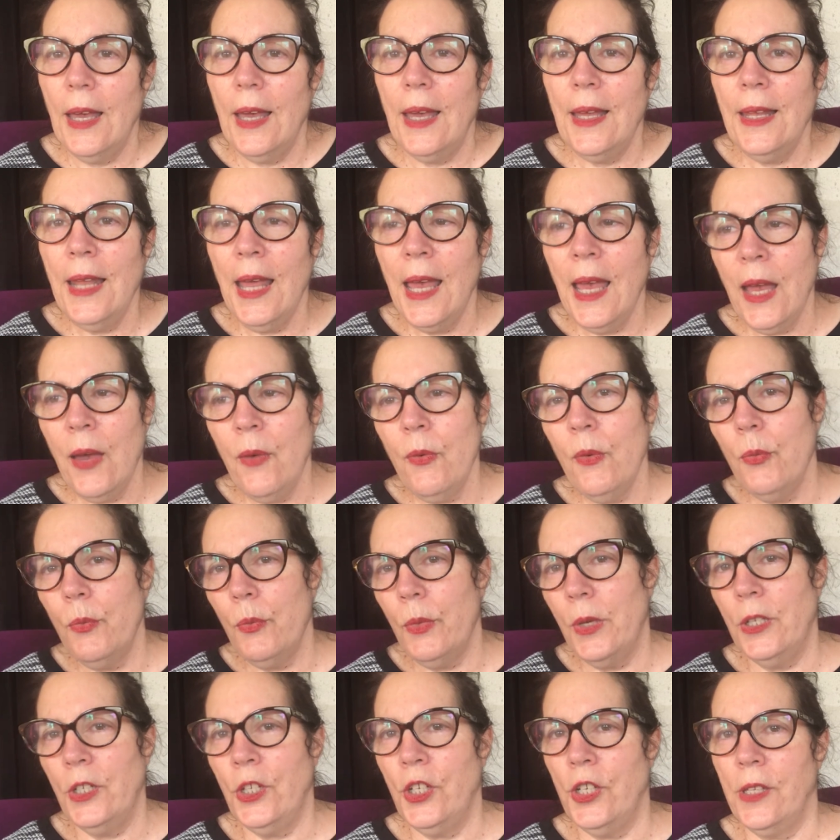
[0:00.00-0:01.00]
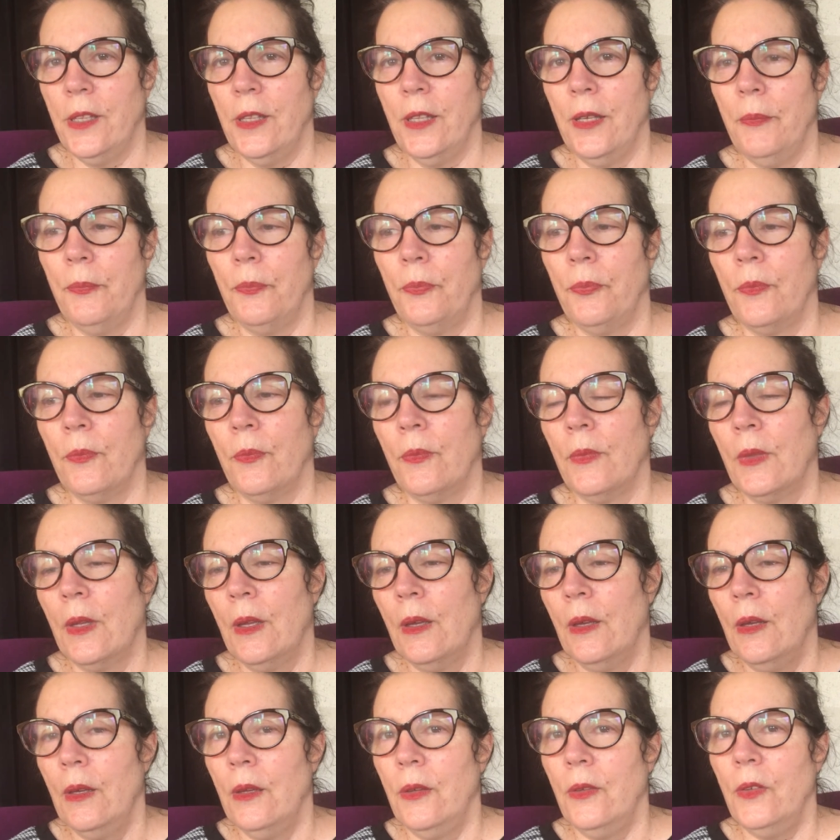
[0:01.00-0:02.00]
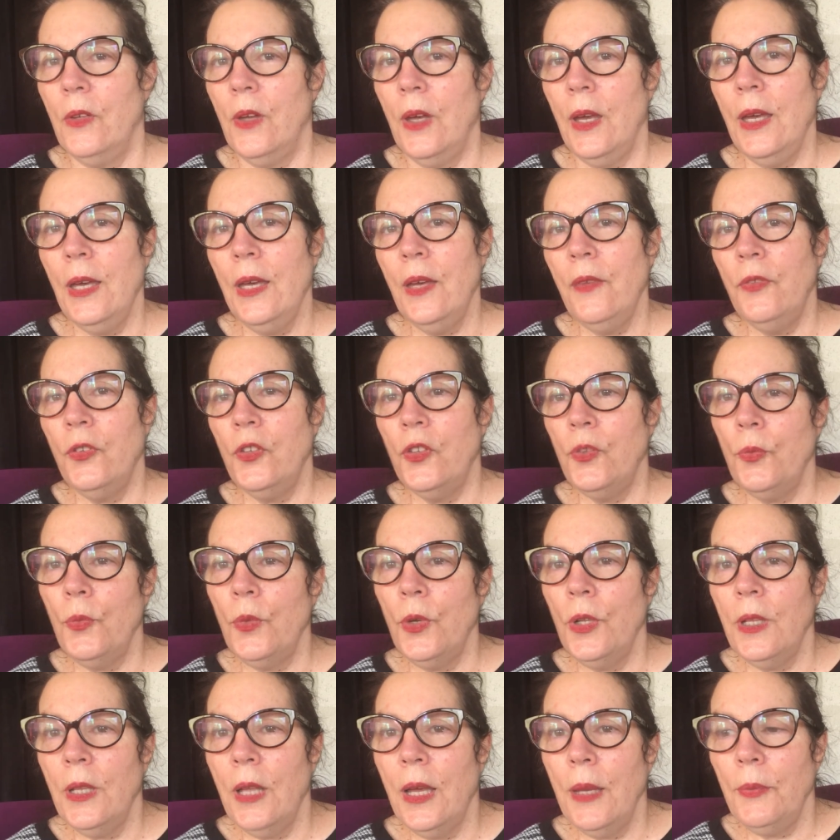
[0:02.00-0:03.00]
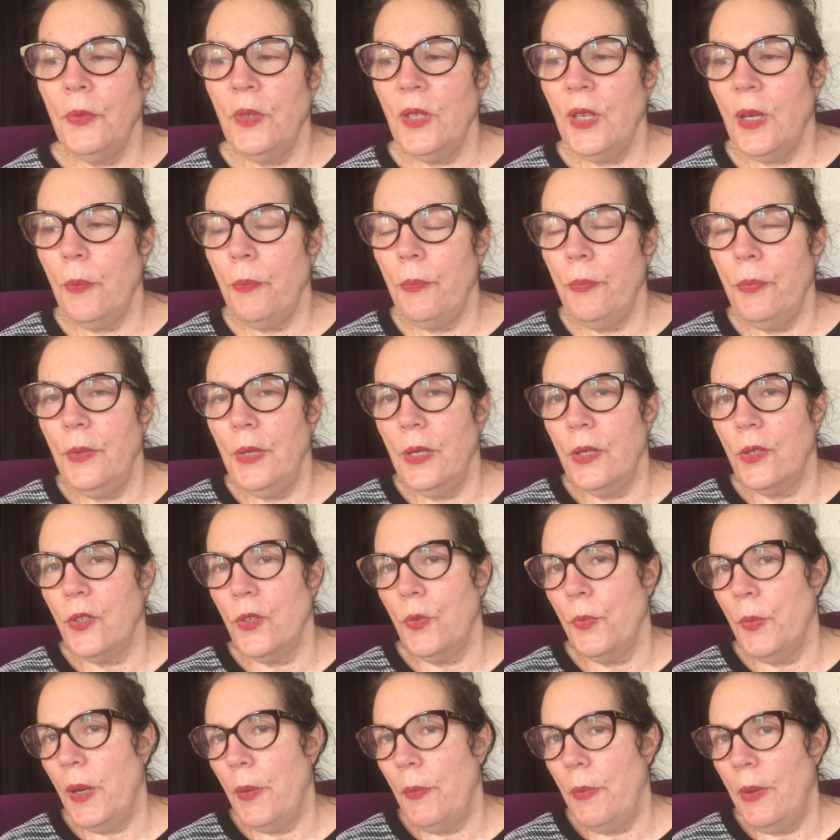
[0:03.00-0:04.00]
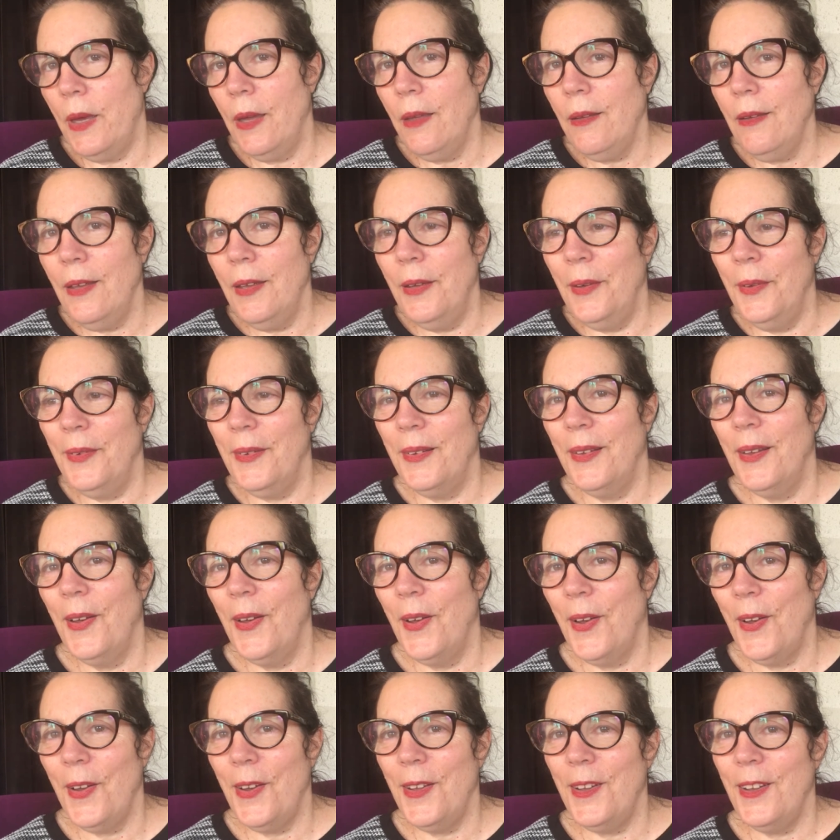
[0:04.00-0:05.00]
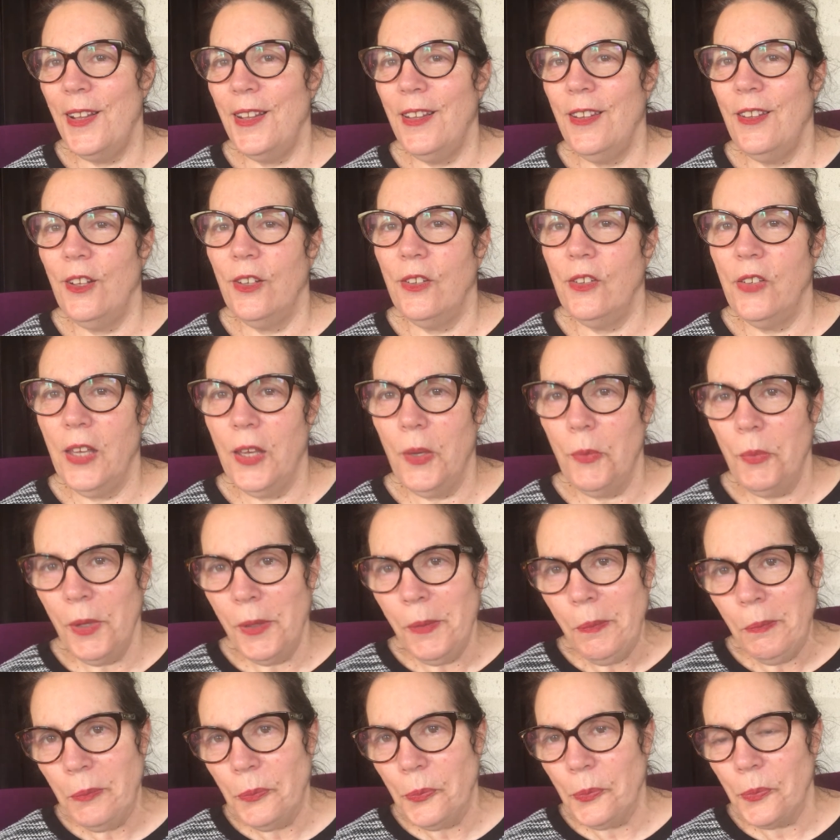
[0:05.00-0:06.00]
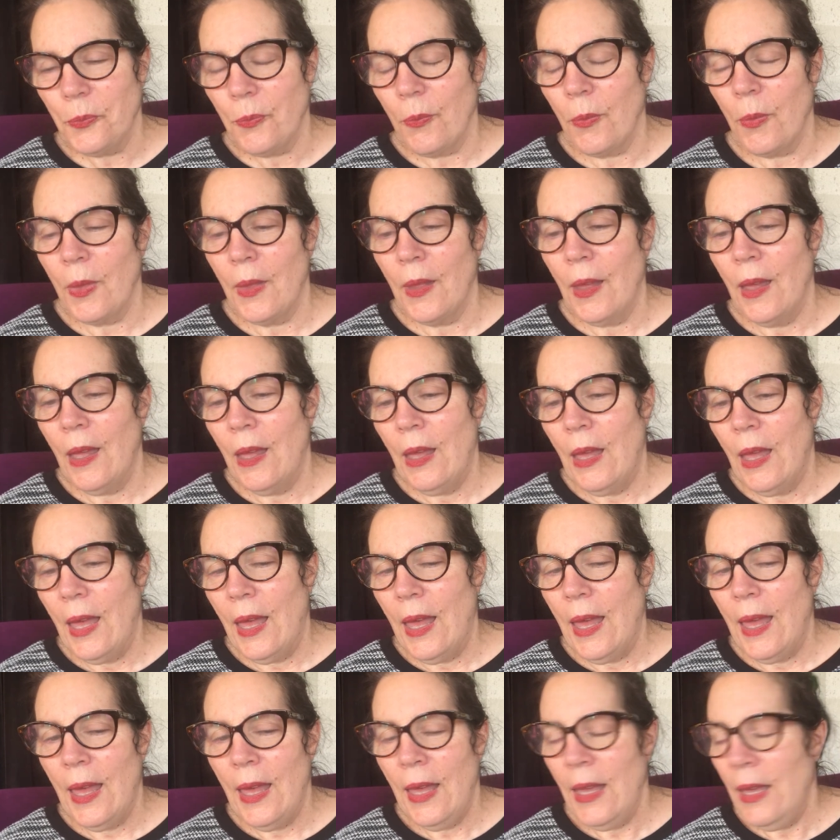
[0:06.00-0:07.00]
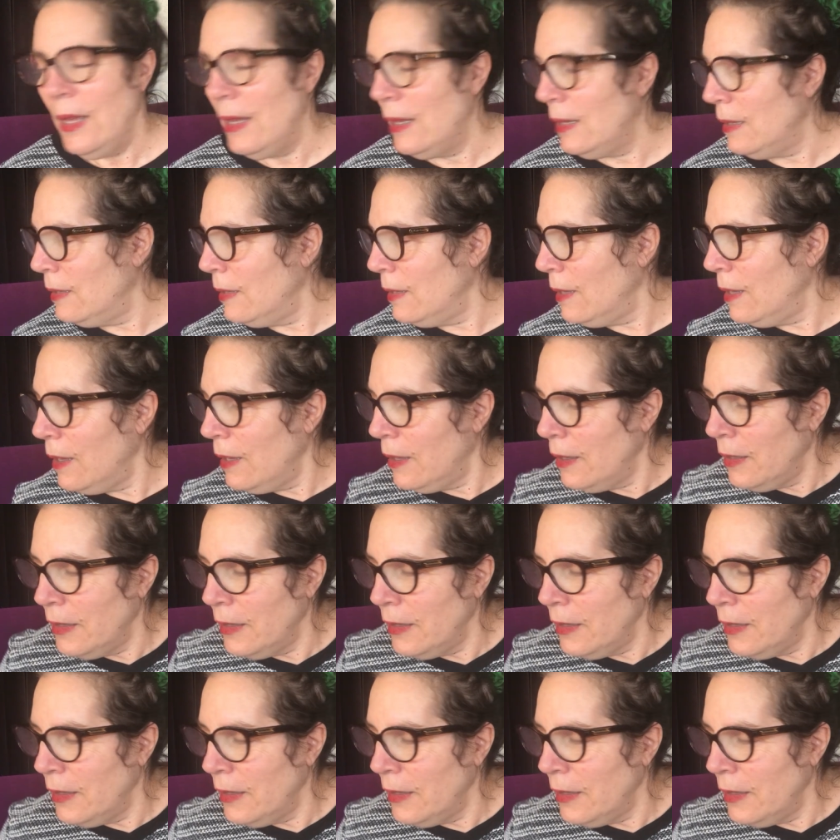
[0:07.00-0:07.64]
and how I'm watching them. So I have a small laptop next to my bed on a little table, and